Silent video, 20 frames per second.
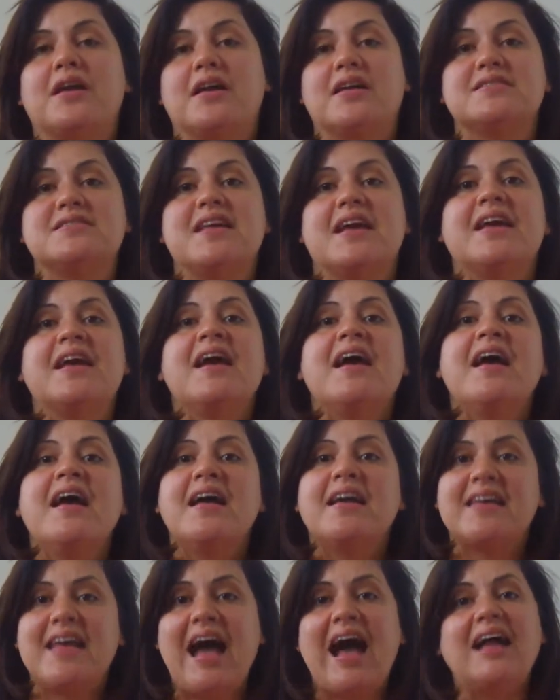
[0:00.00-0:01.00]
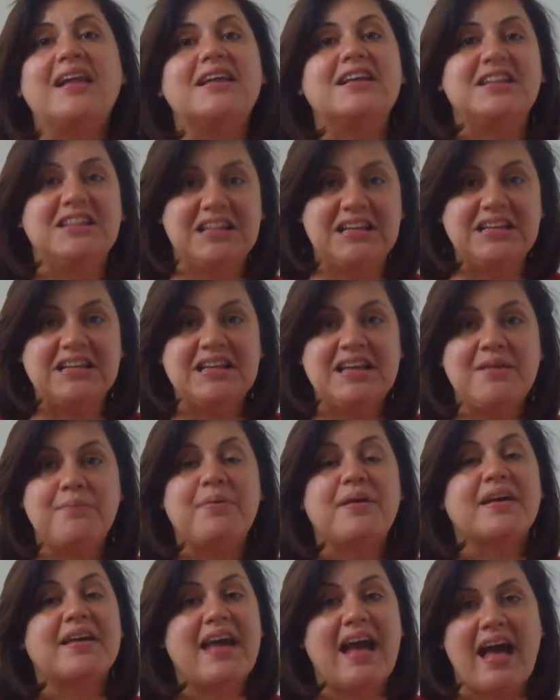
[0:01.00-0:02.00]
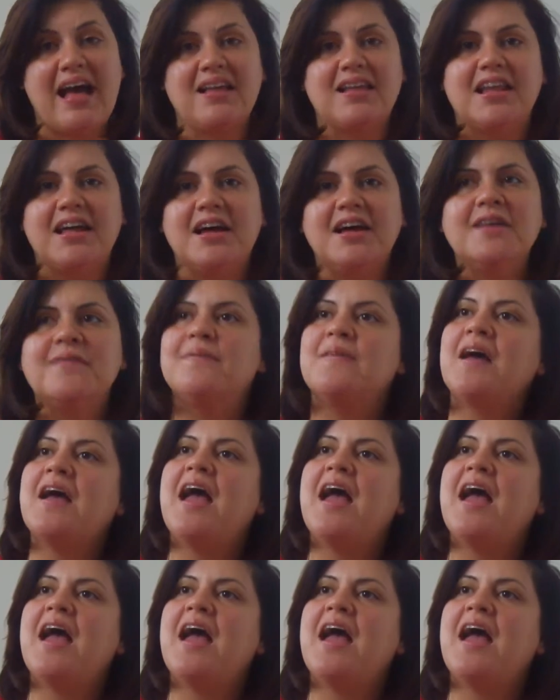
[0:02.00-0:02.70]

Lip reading: It's like Calla Lily, but Kala,